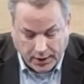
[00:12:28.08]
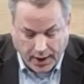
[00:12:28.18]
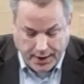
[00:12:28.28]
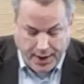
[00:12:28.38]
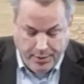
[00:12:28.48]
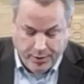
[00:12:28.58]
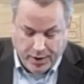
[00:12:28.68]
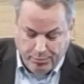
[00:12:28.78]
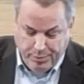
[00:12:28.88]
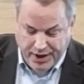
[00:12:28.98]
And they were
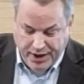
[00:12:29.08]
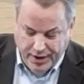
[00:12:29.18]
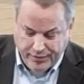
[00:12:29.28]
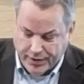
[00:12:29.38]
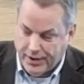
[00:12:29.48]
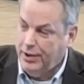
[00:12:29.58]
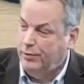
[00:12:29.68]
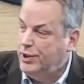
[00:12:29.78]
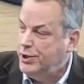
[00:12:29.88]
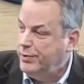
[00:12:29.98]
a bit different than the
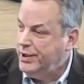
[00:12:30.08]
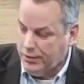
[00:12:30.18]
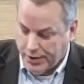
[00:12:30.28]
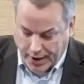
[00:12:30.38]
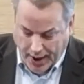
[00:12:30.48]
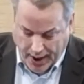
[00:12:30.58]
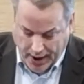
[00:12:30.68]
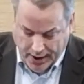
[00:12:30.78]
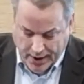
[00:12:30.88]
ones we know today.